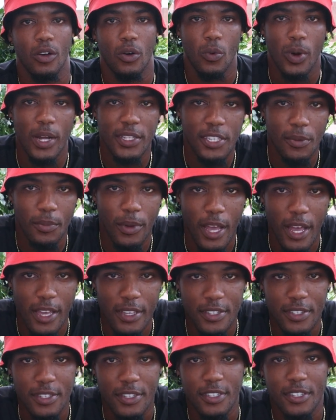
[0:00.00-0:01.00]
What's up
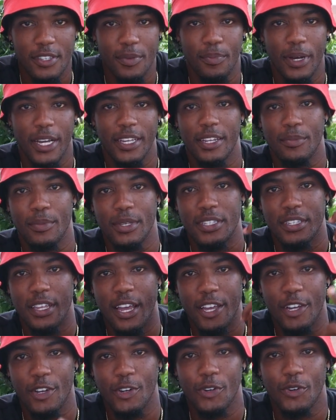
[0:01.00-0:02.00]
guys, my name is
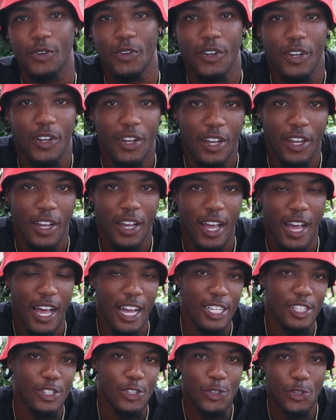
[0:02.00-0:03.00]
Daigo
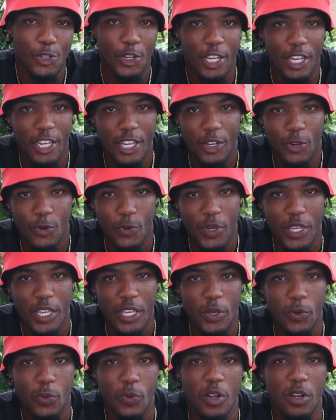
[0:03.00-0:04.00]
and today
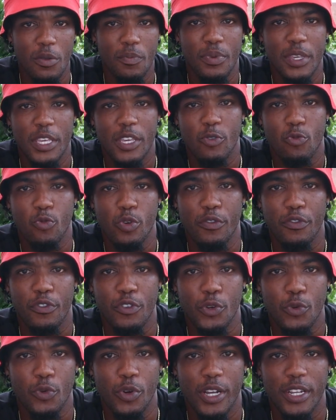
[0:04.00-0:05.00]
we will be
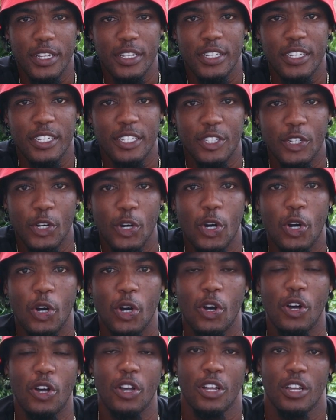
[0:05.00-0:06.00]
reviewing
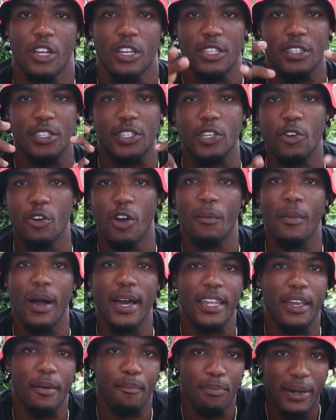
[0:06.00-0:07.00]
the
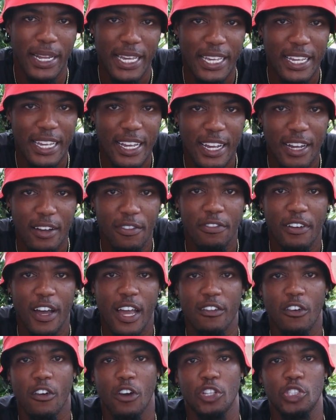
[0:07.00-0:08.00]
Saramonic Blink
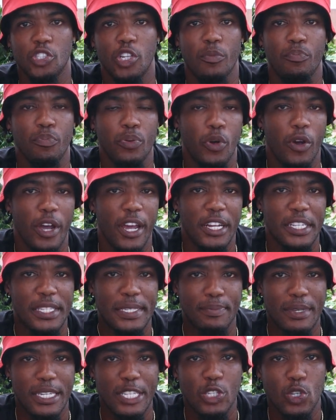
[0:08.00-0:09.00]
500
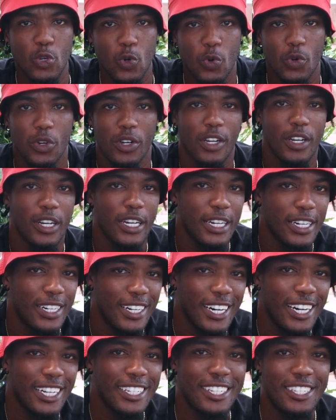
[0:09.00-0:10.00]
ProX B2
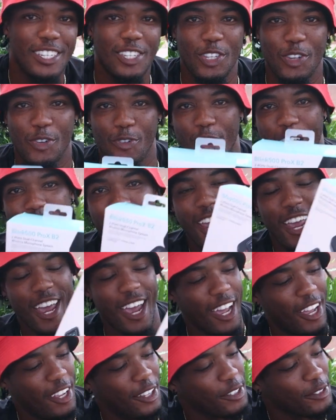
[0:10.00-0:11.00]
and this is it right
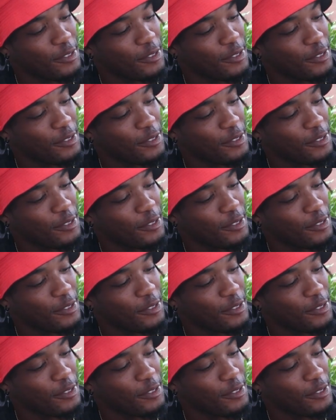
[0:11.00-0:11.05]
here.